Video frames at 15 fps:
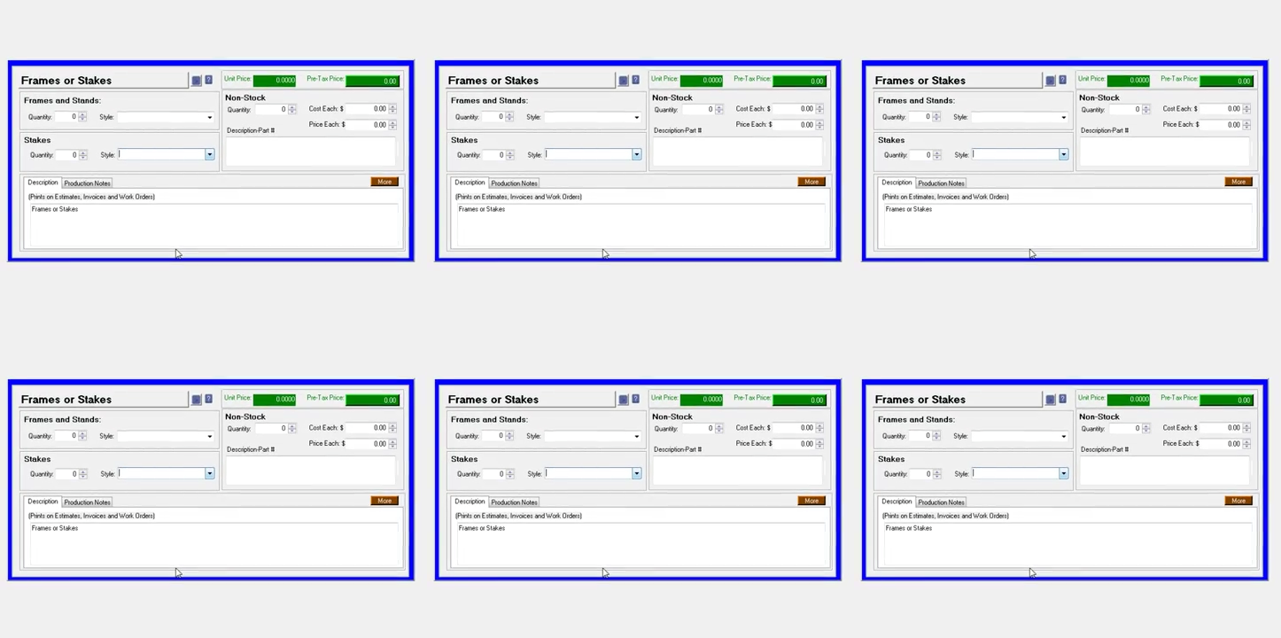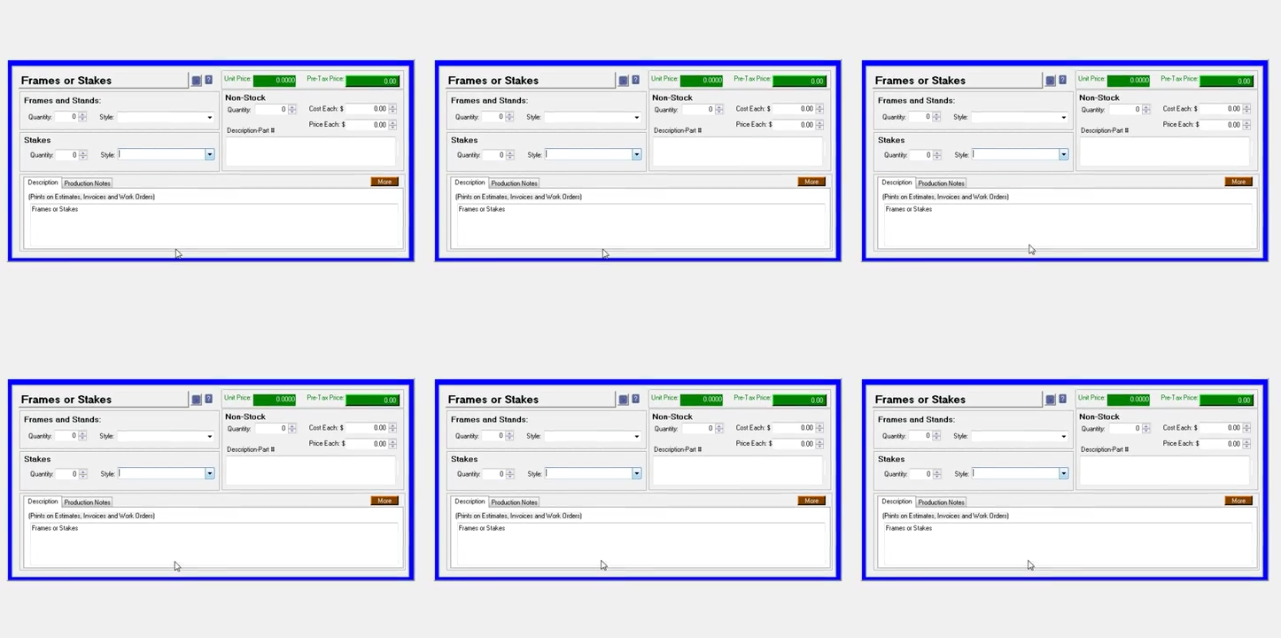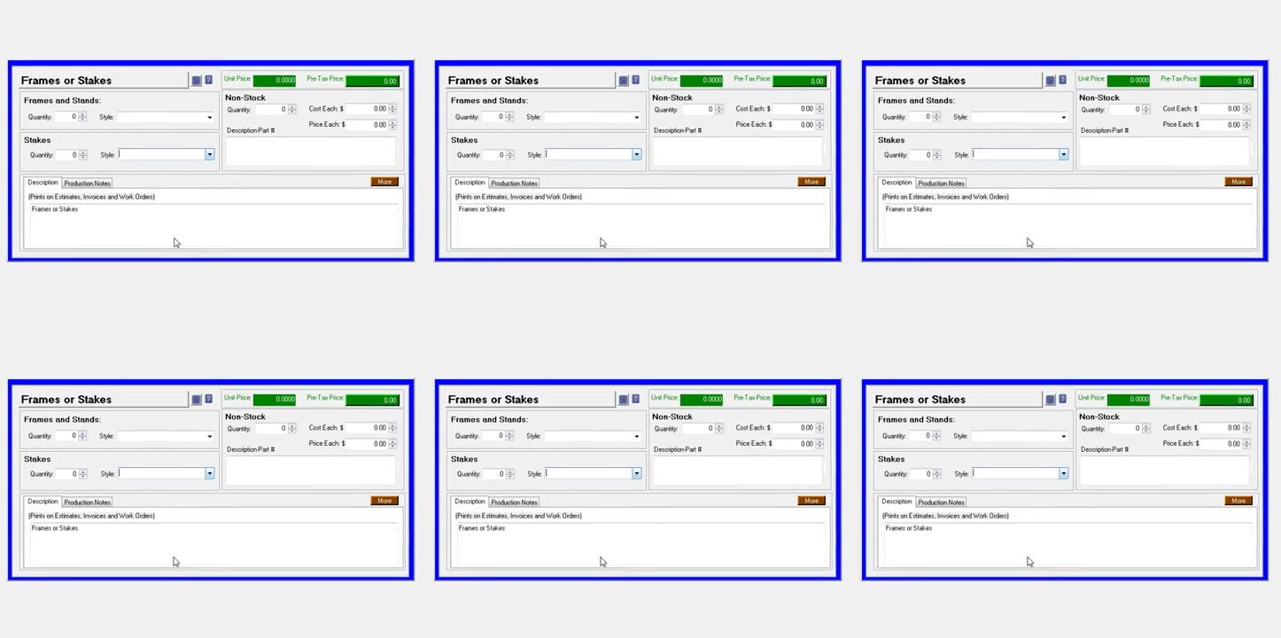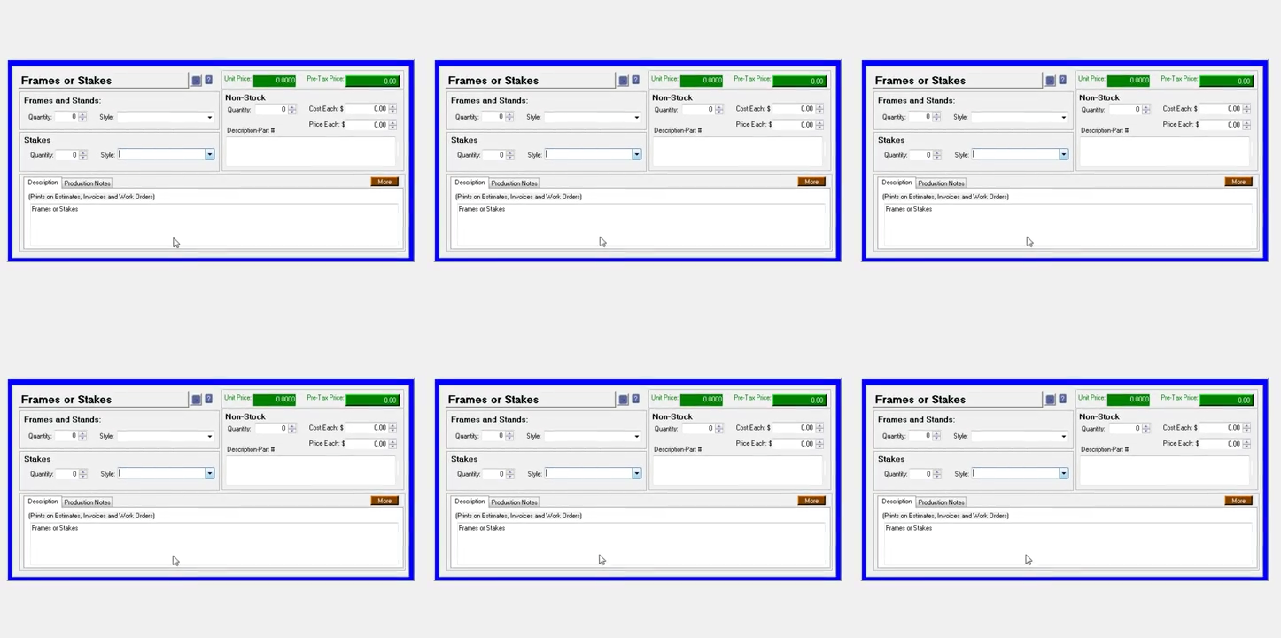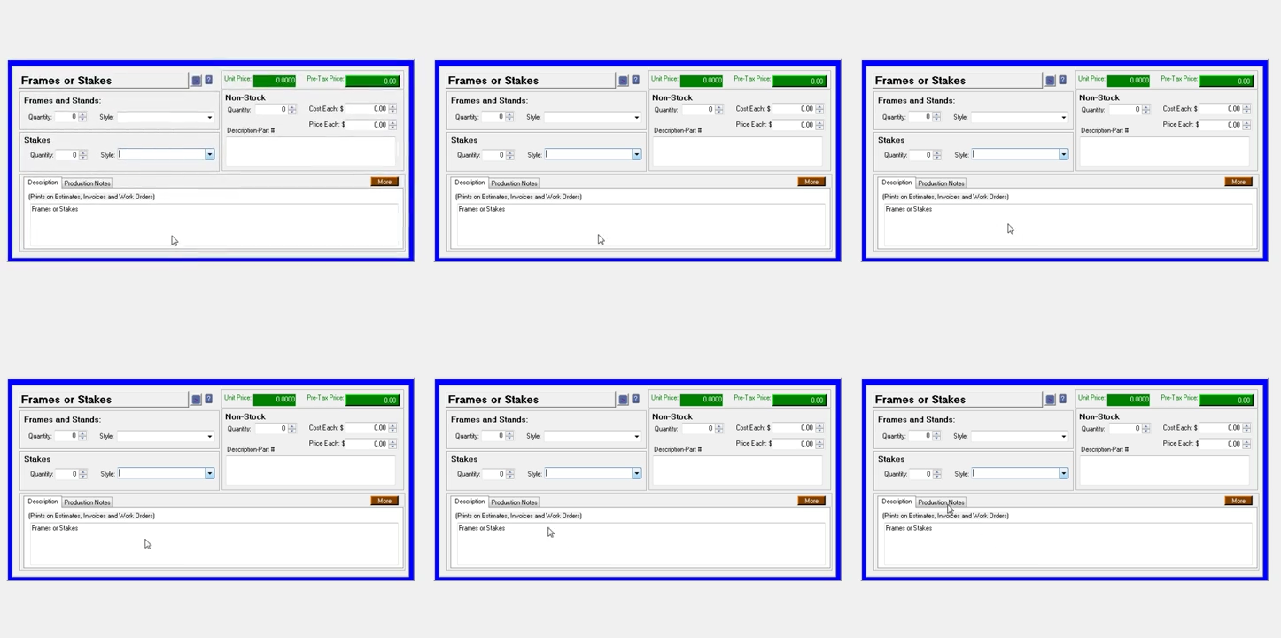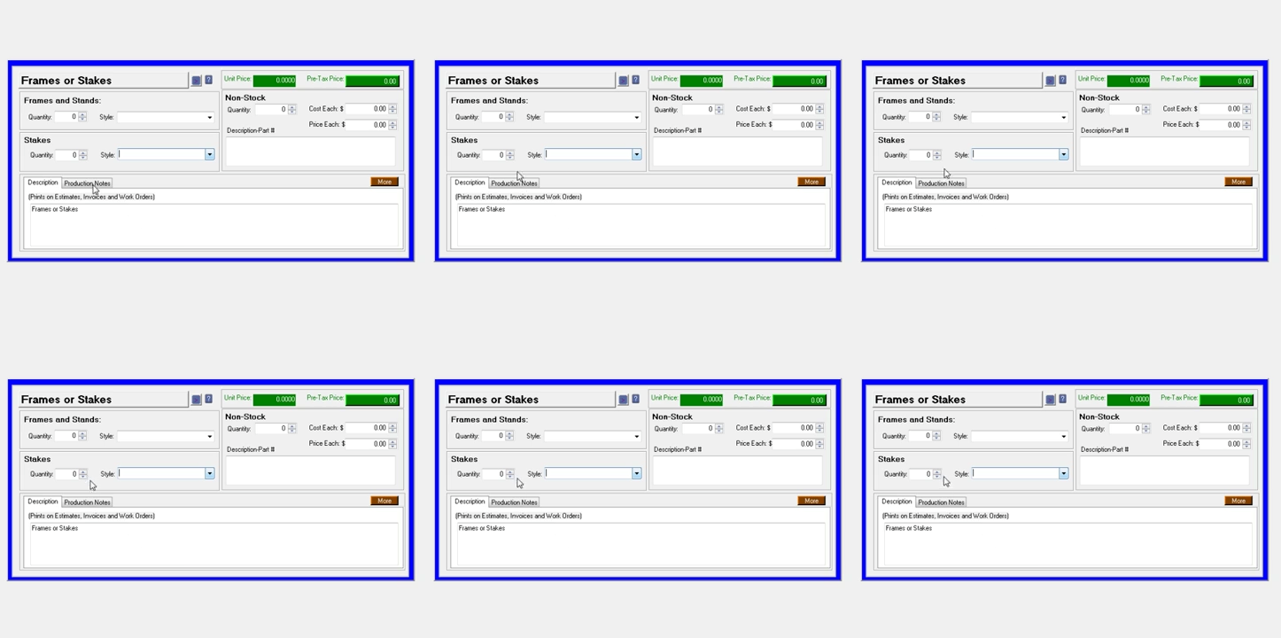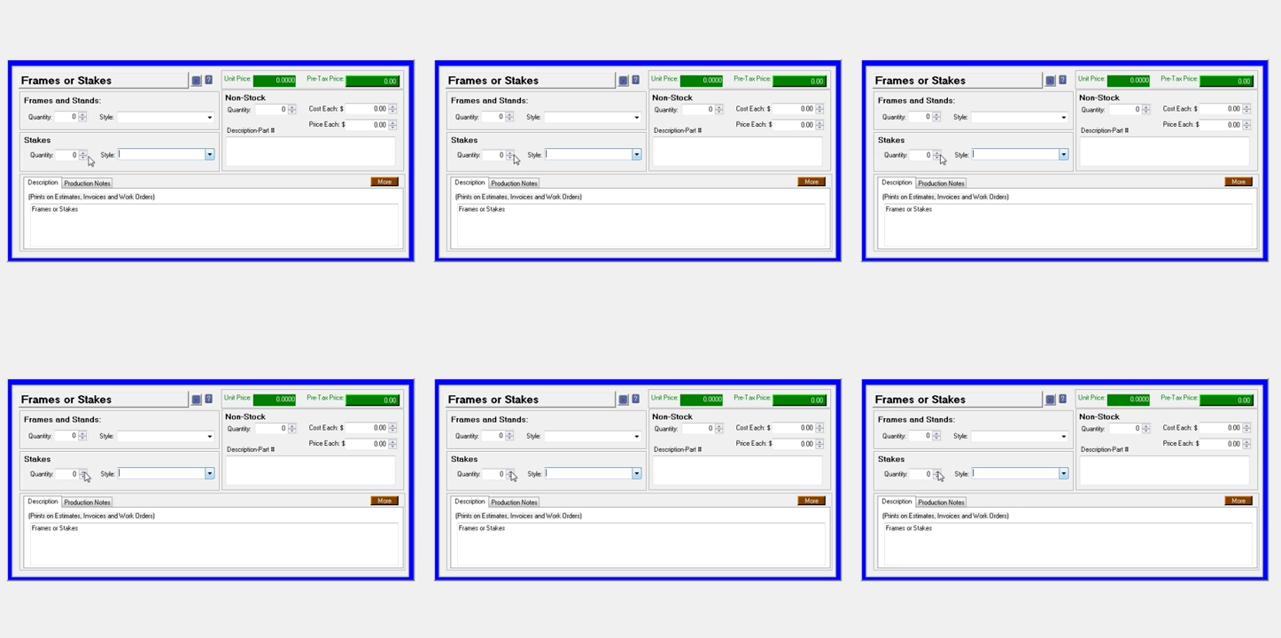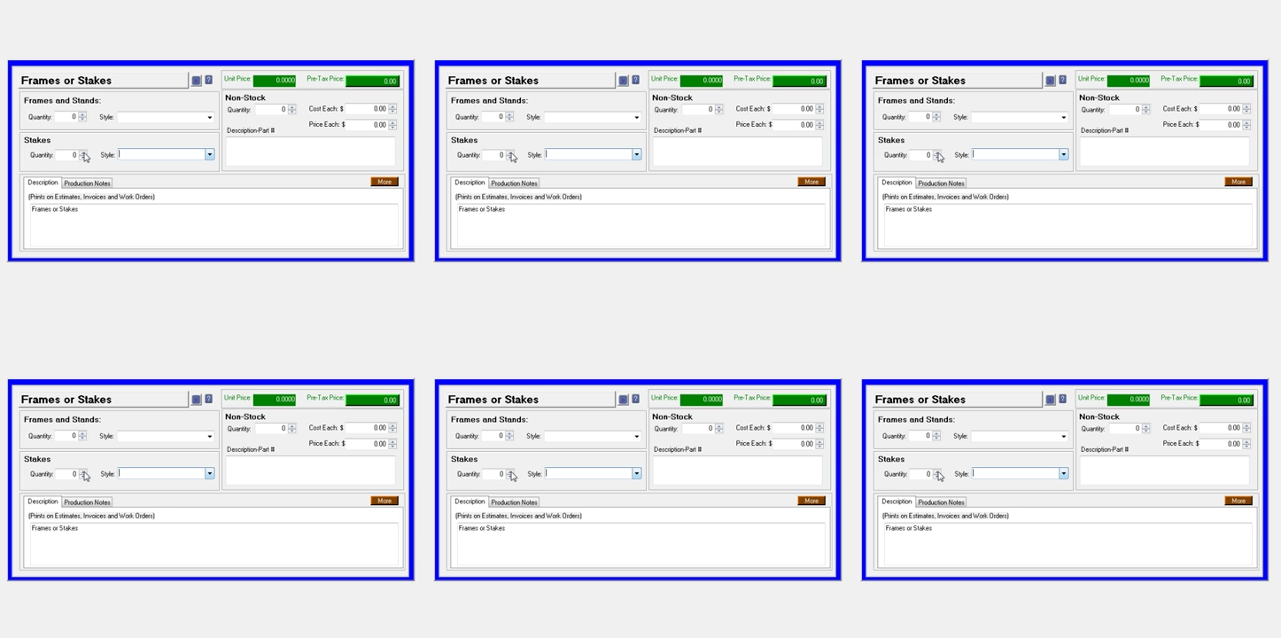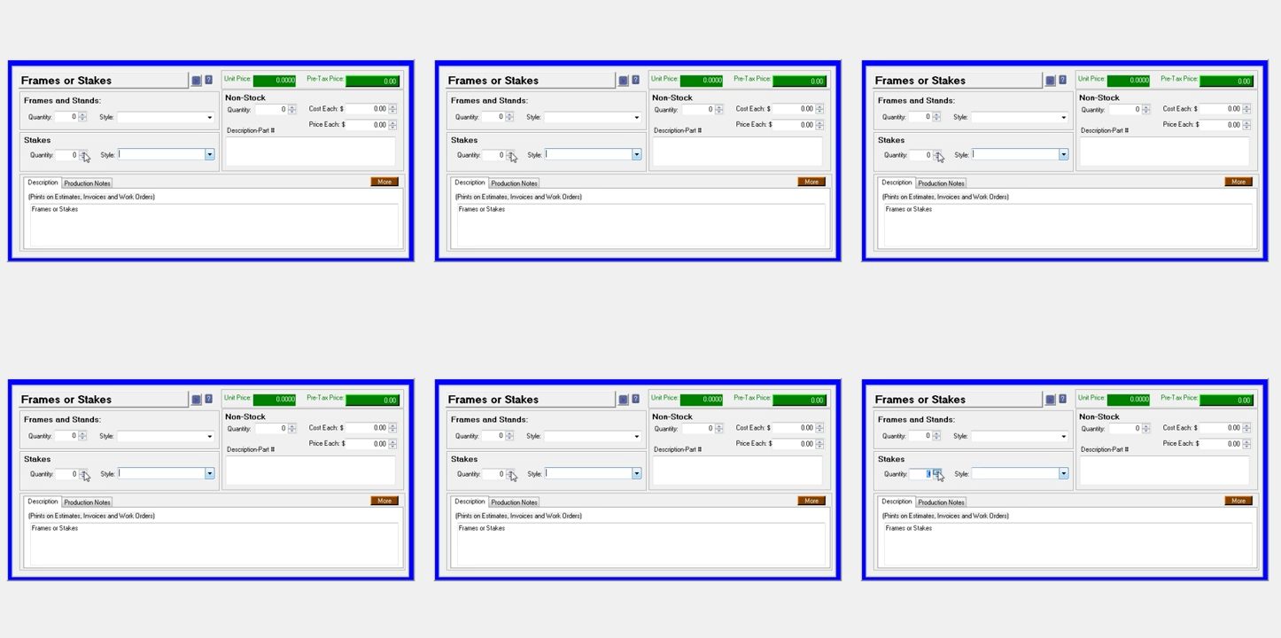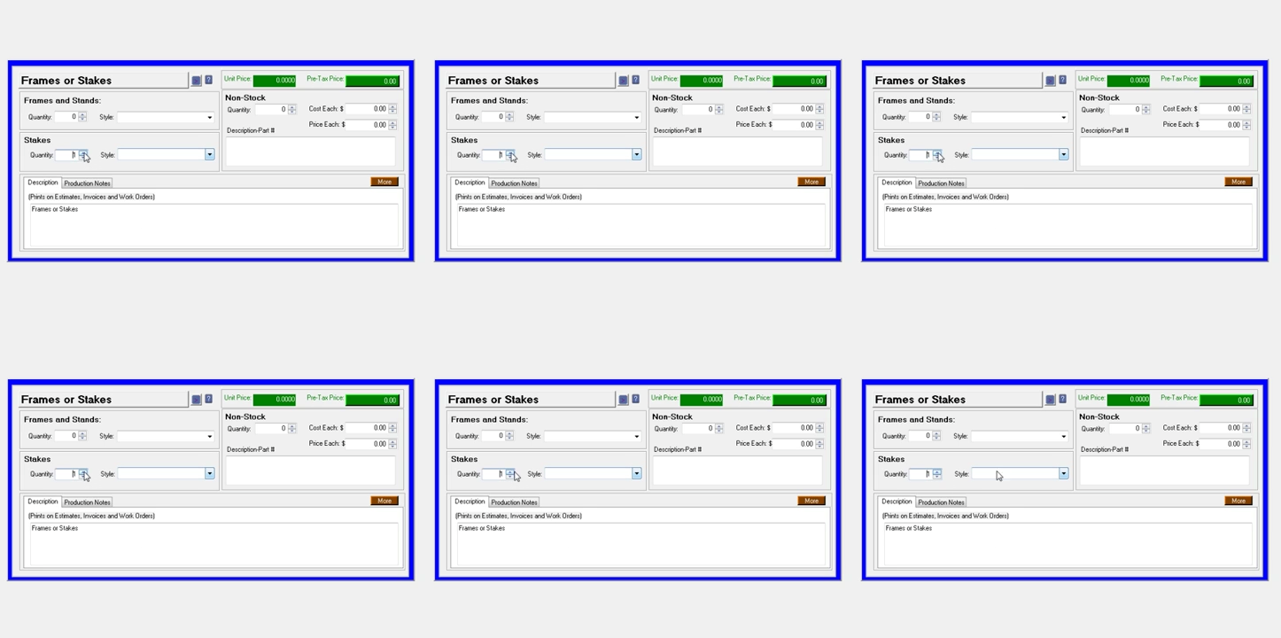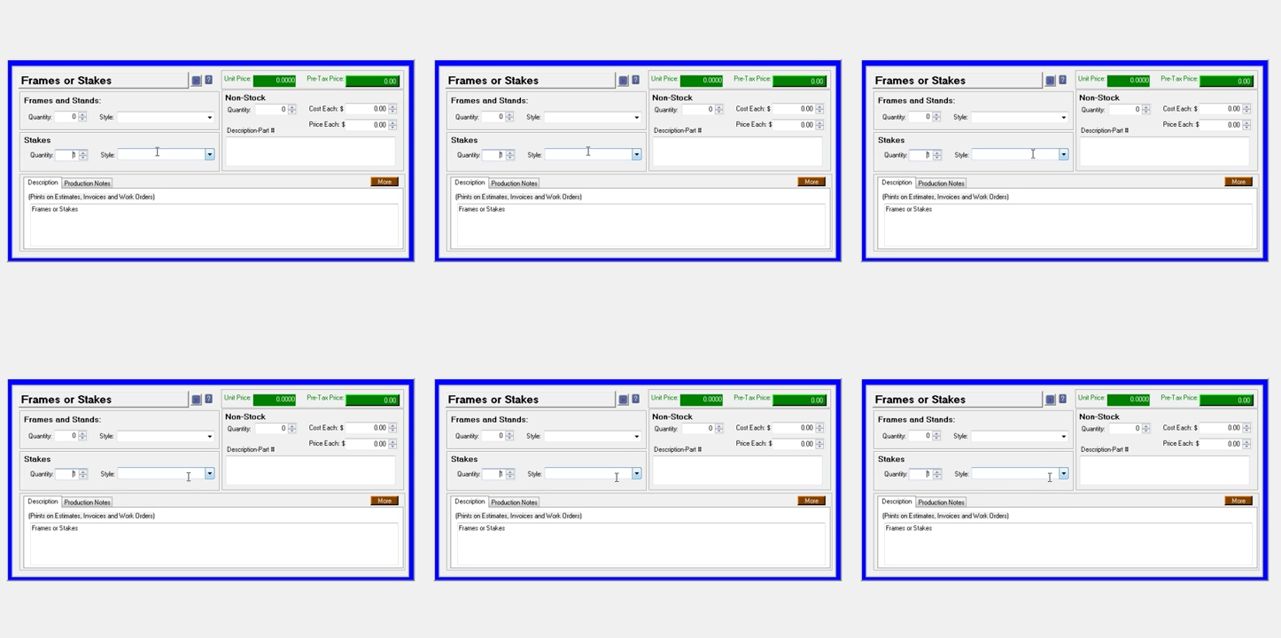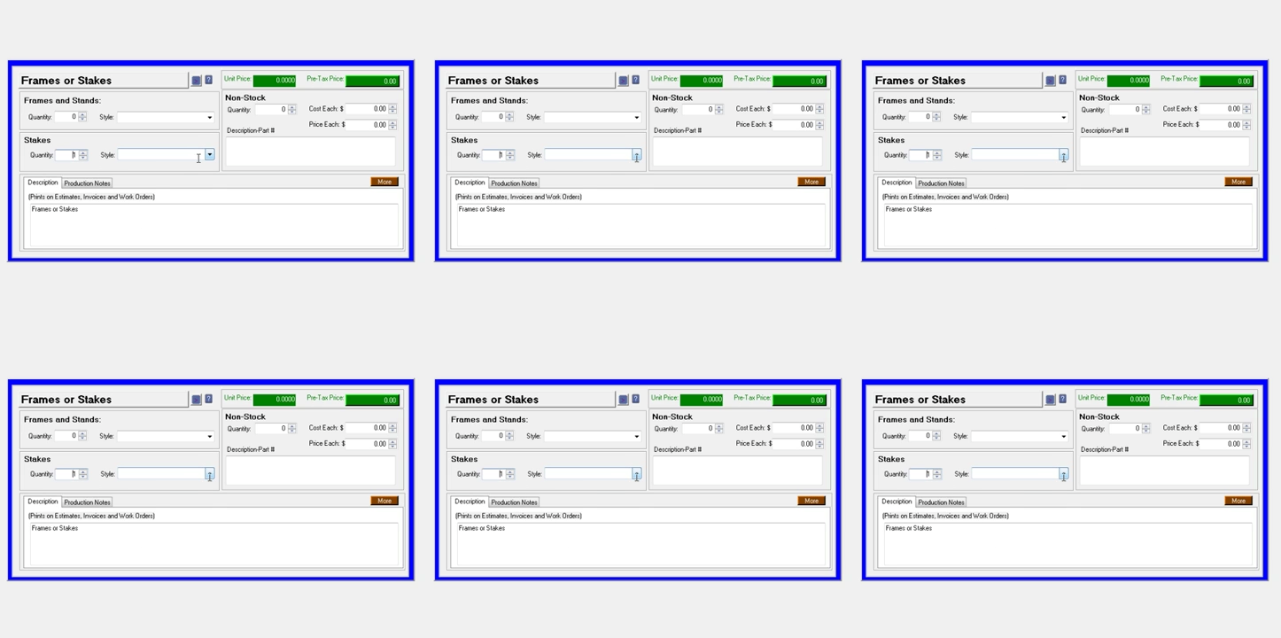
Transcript: (no speaker visible)